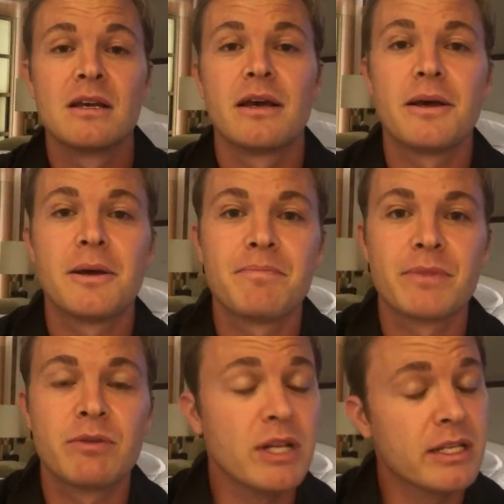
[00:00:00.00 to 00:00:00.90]

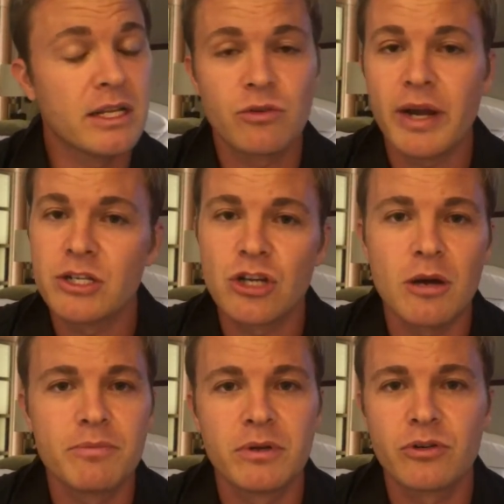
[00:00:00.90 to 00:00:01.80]
Really did a great
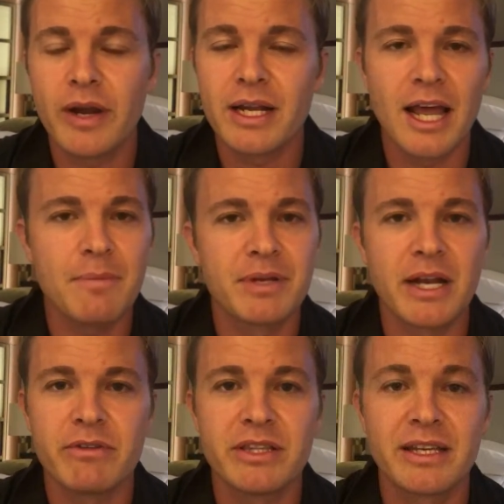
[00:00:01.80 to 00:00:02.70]
job, a great lap and
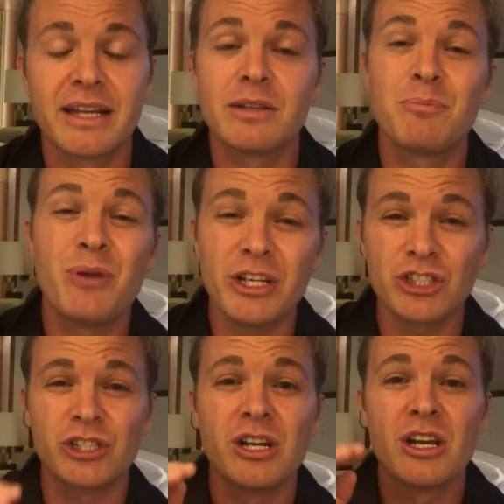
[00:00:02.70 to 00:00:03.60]
everything, and the
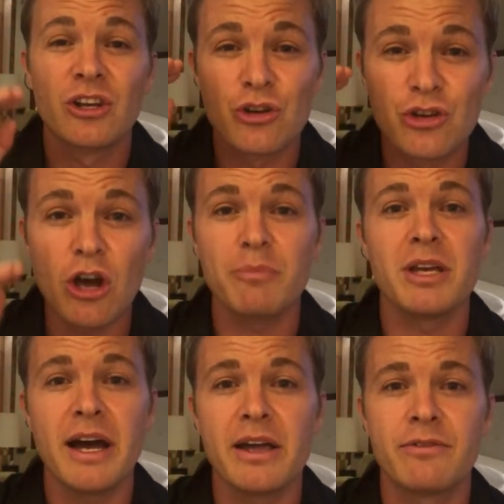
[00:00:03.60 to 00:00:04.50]
pressure could not be
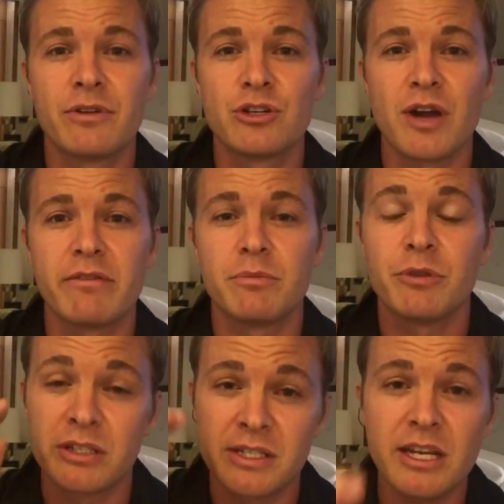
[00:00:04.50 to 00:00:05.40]
higher for a driver,
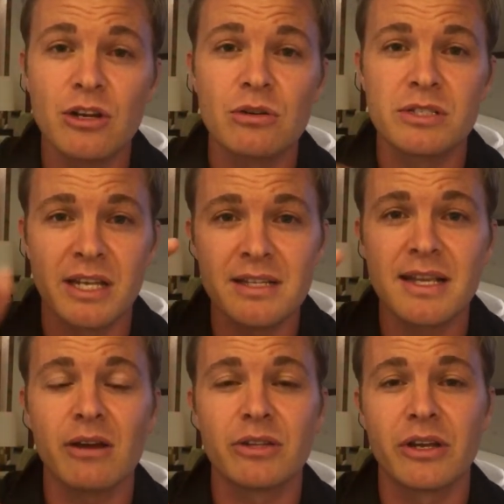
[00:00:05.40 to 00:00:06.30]
because he knows he's
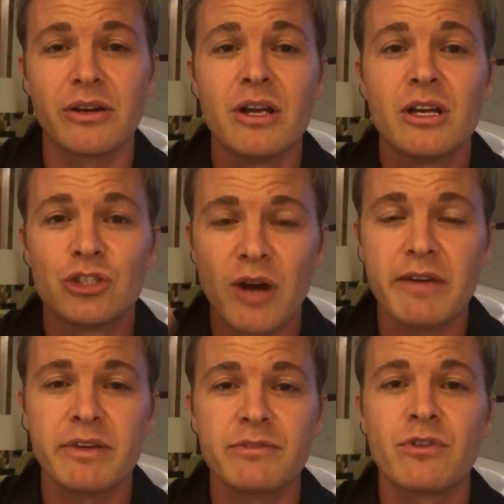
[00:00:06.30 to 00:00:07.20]
out there
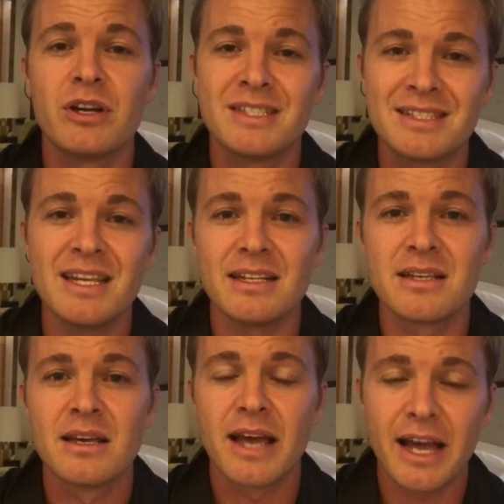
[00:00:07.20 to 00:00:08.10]
driving for his seat
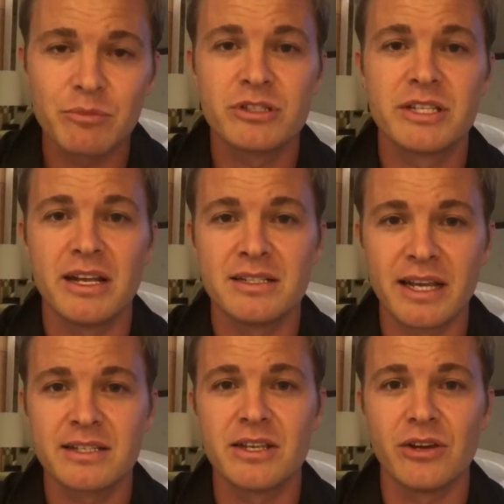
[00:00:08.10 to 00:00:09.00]
at Mercedes
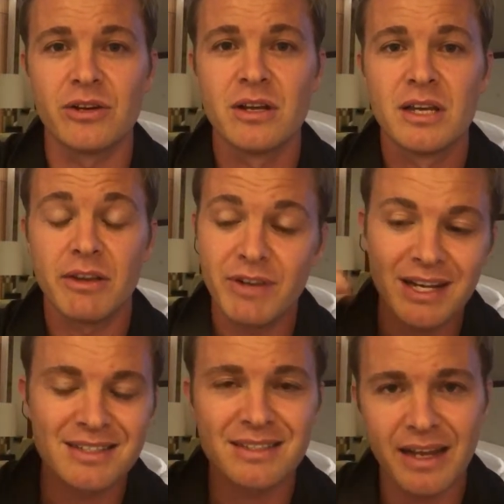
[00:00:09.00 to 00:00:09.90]
next year. If he
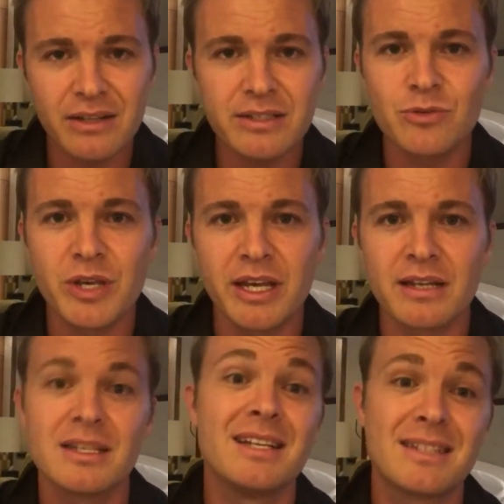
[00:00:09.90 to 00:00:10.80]
doesn't nail this
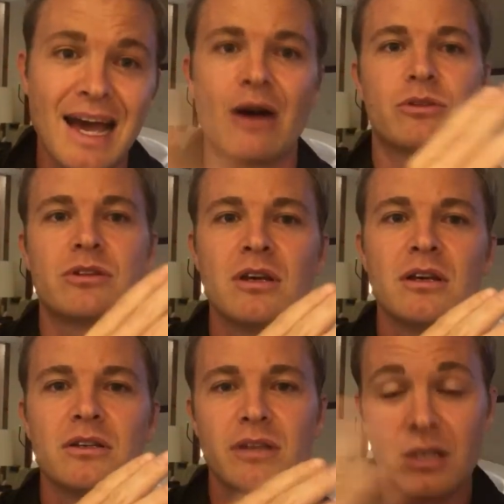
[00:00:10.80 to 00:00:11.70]
weekend, he's out.
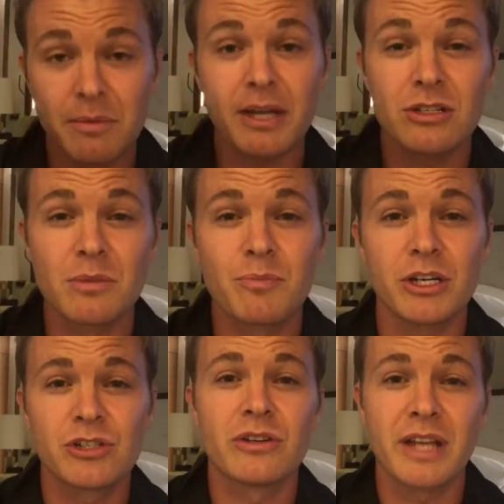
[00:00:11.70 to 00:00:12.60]
Can you imagine the
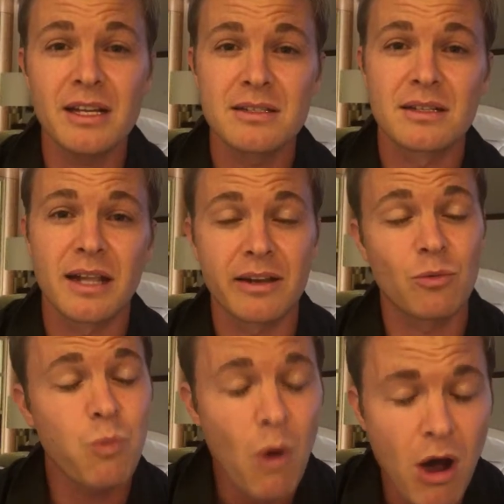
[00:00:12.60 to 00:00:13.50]
pressure on that? Like,
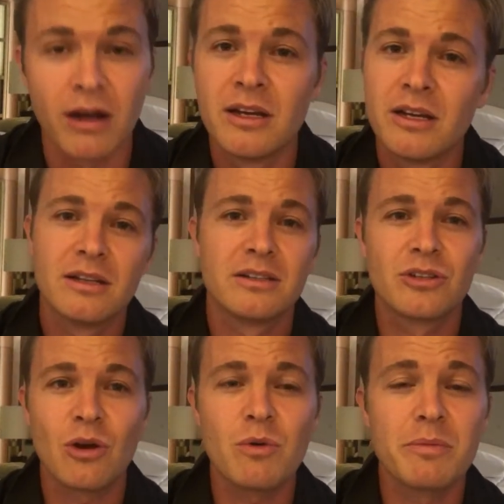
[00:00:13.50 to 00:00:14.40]
wow,
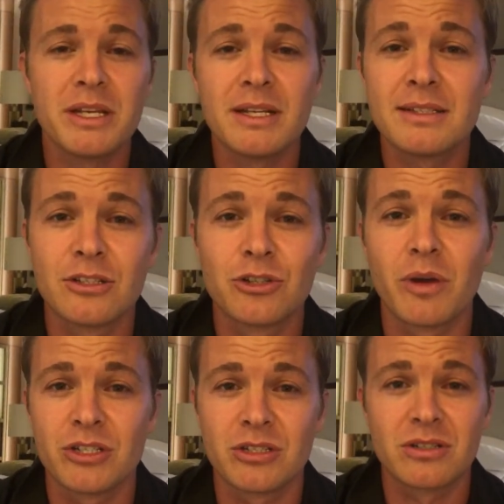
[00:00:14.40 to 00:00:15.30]
don't want to be in that
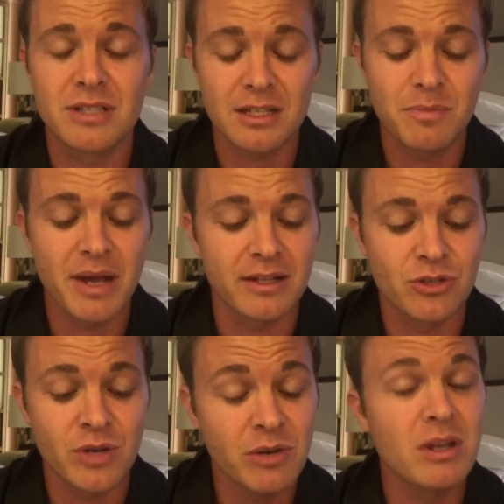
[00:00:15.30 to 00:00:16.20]
situation, because that's bad. So
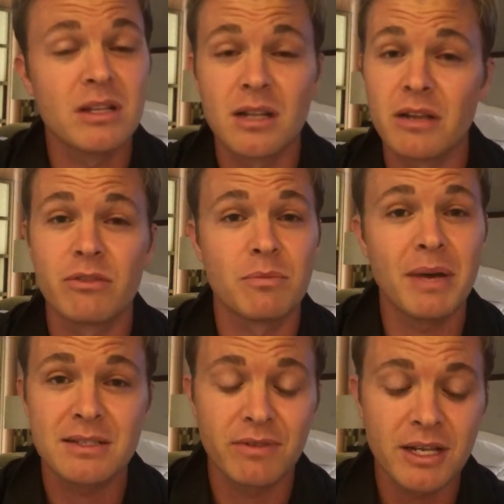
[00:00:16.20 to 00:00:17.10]
he really delivered
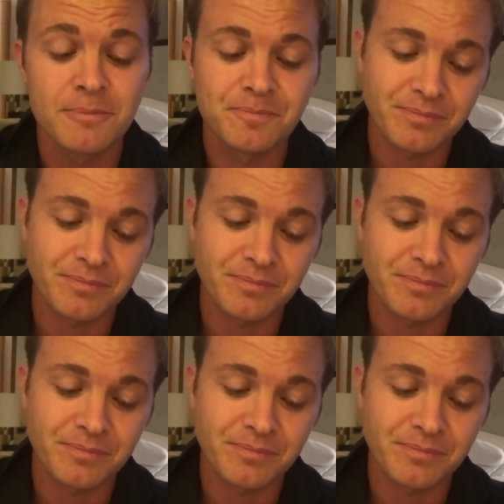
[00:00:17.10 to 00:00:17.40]
massively.